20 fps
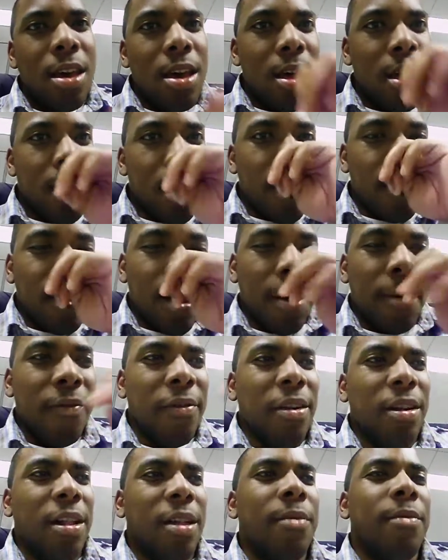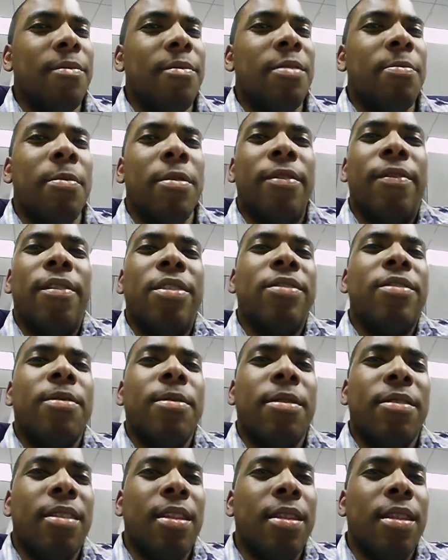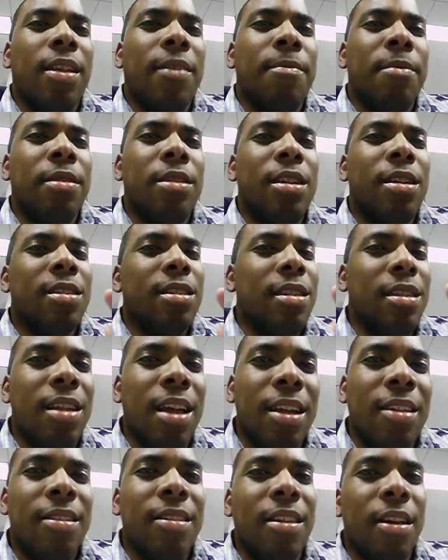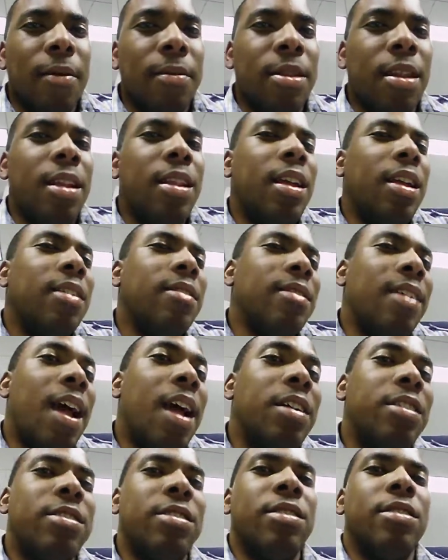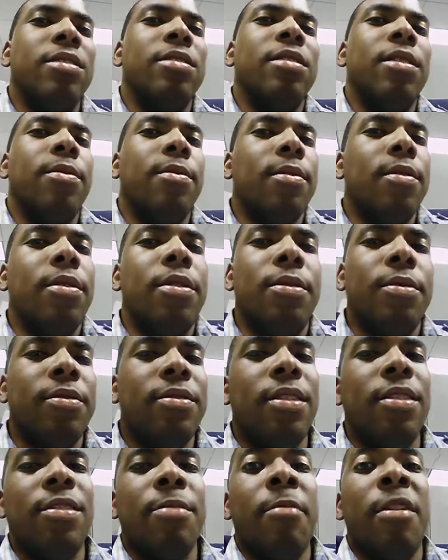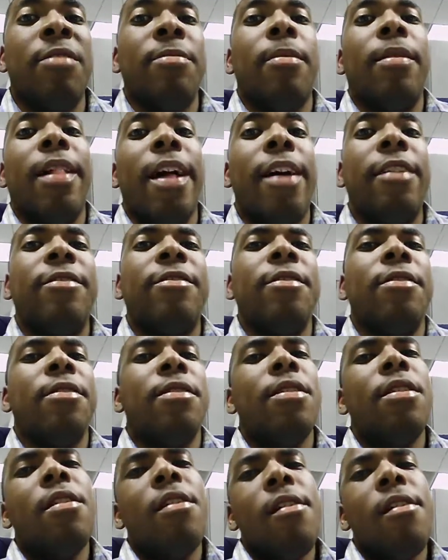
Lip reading: I was happy for Cleveland sports fans, because they've been kicked in the nuts, with the Indians last year. They were one of the worst teams in baseball last year.